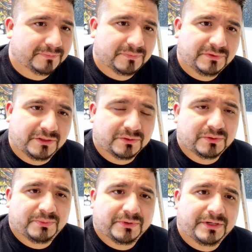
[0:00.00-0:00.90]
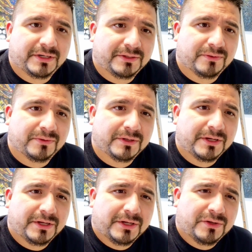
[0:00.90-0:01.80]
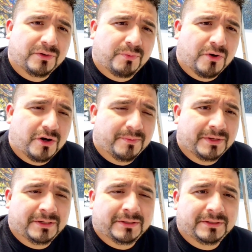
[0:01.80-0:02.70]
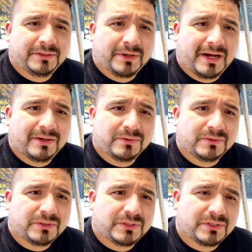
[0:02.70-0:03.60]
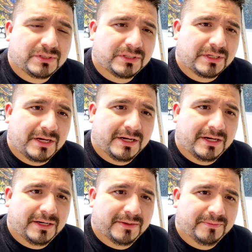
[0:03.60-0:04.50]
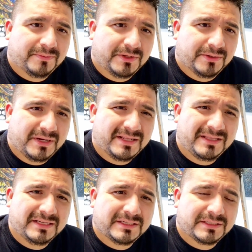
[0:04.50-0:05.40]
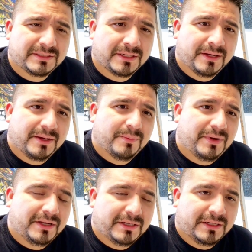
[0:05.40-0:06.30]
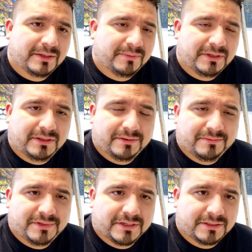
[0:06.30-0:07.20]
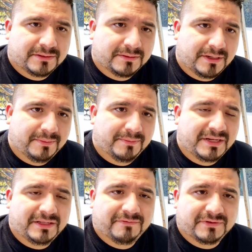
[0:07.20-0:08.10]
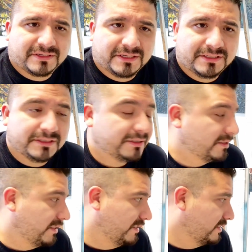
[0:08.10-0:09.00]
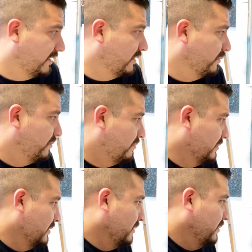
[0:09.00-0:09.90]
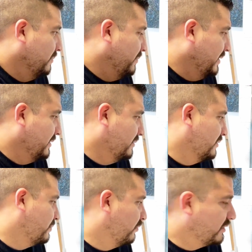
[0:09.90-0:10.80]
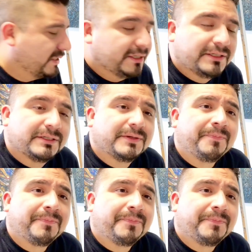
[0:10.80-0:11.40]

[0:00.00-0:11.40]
to put it in your apartment, your house, and this painting can be done in many different sizes. I decided to paint it on a small size.